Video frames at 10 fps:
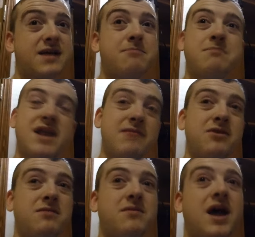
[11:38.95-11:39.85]
a
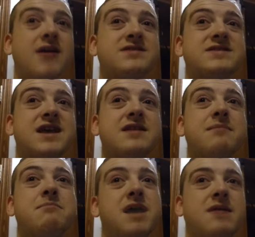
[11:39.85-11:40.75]
minimum, I'd say the
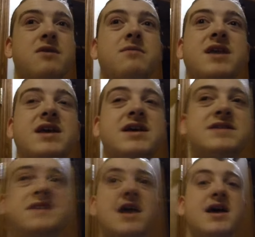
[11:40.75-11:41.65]
minimum
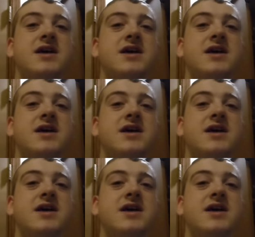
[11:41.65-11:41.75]
is